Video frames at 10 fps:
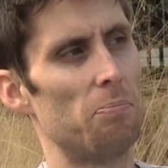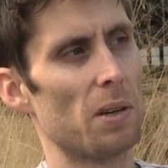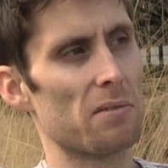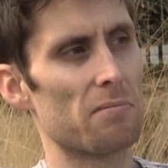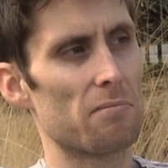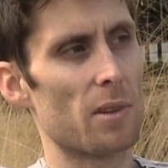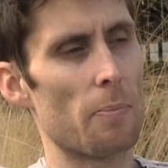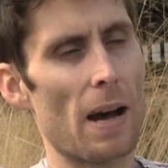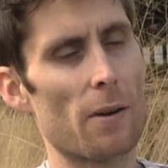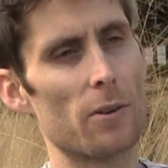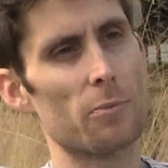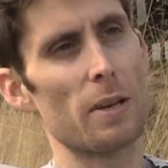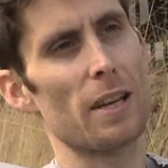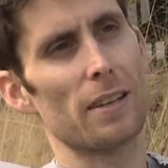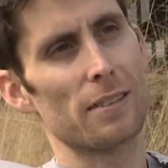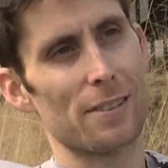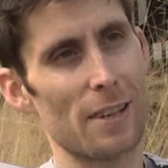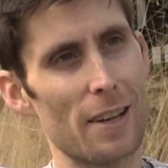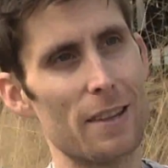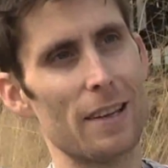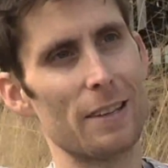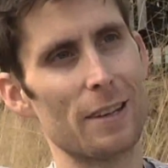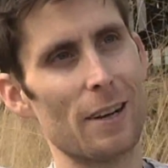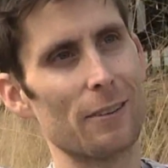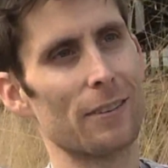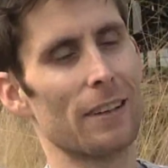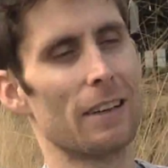But the powers being said that, you know,